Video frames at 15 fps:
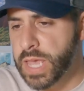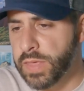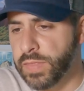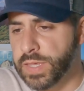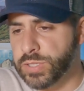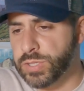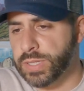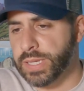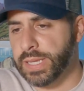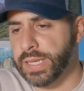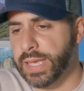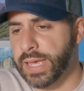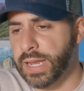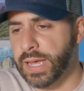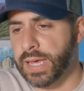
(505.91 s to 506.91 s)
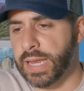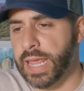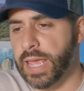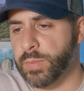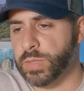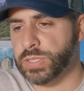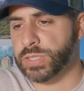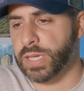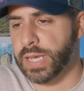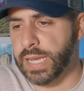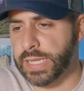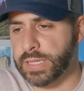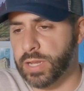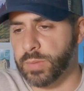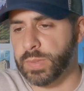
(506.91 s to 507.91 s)
This you can get on Amazon. I
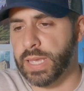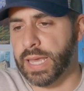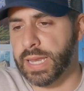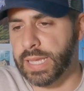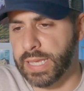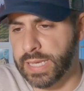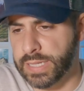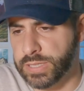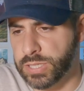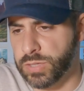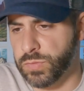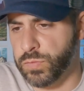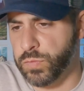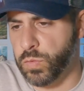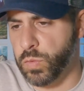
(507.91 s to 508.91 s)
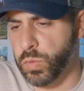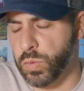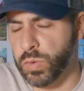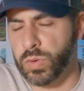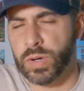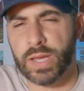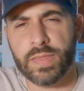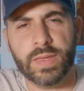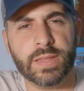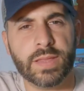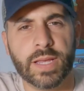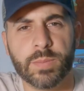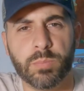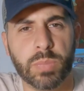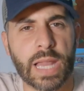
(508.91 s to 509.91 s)
ended up getting it for, I think,
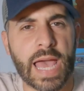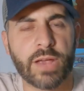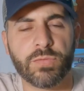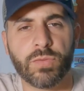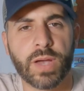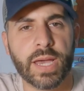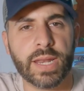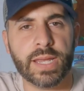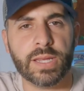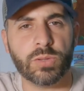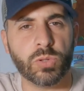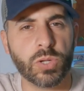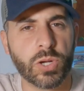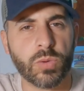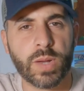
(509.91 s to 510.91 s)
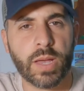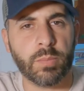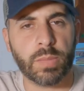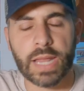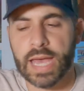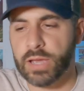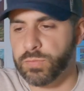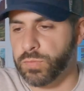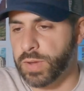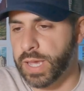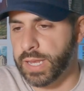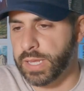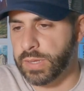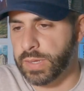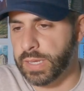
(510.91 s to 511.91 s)
like Black Friday. Look around Black
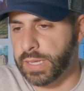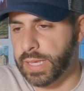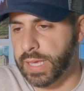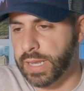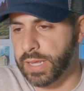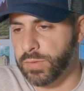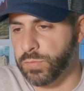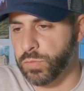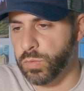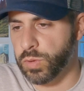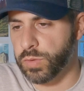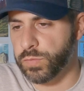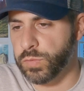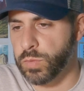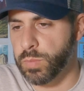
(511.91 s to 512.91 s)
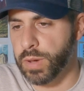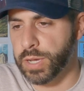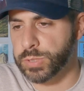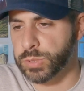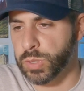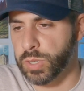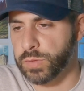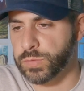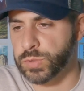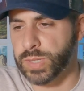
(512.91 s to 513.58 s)
Friday, you can get it for a few bucks off.